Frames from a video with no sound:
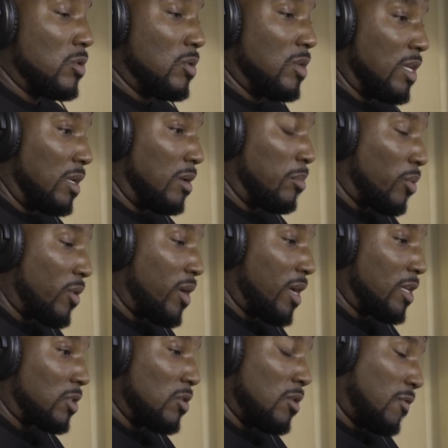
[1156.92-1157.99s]
getting the
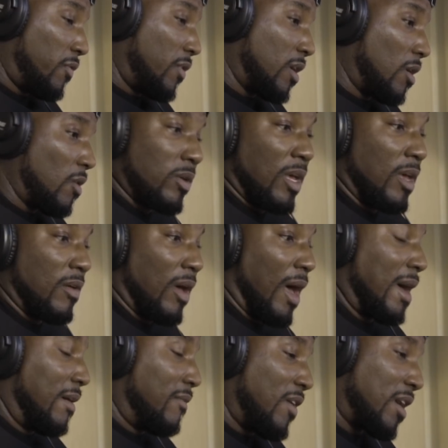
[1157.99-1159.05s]
bread, so you figure okay,
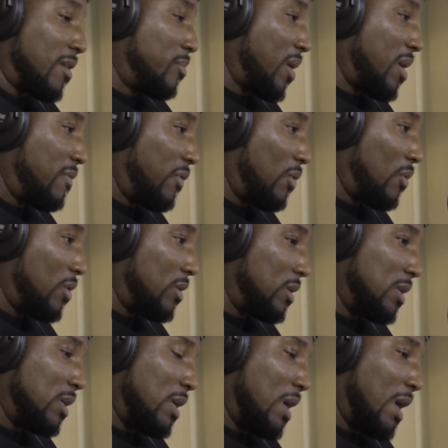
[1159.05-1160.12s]
if I can pay for it,
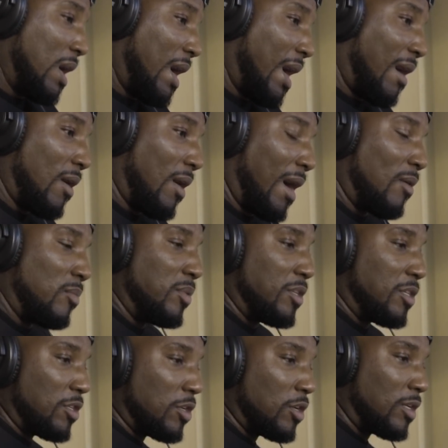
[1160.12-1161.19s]
I'll be
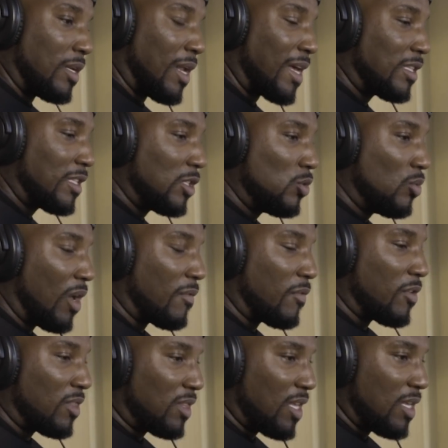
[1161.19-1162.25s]
good. Like, did you
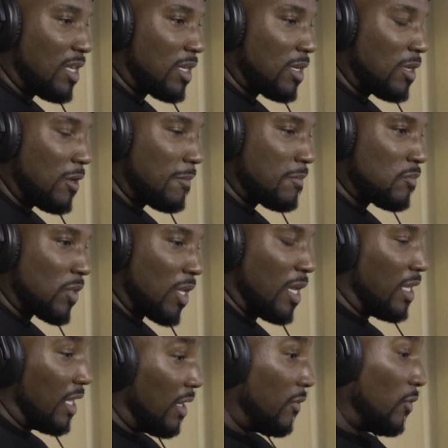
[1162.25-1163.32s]
ever think?
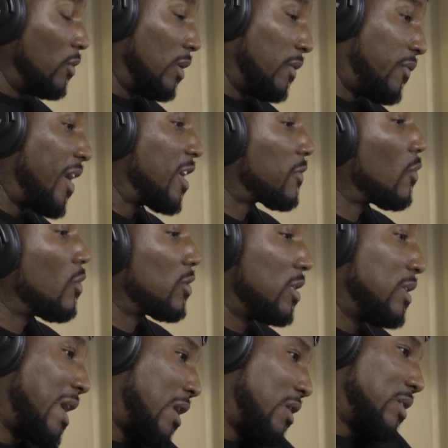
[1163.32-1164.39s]
And then if you fast forward to
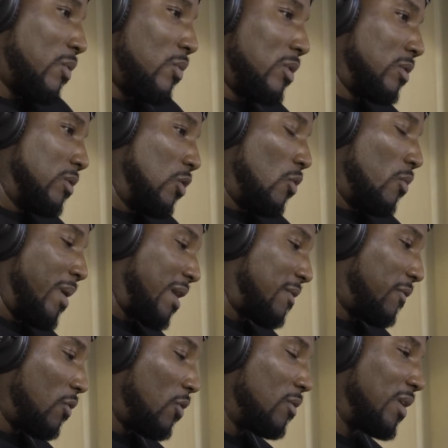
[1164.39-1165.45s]
now, because I want to go back and
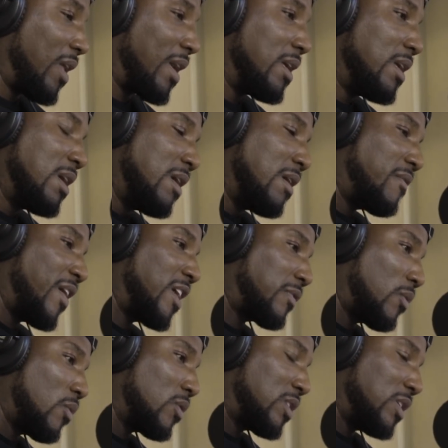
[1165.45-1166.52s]
forth, like fast
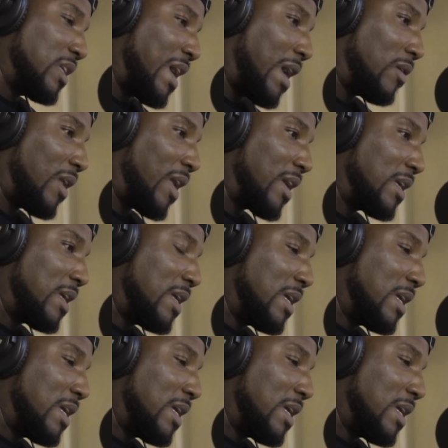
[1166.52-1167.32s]
forward to now, like,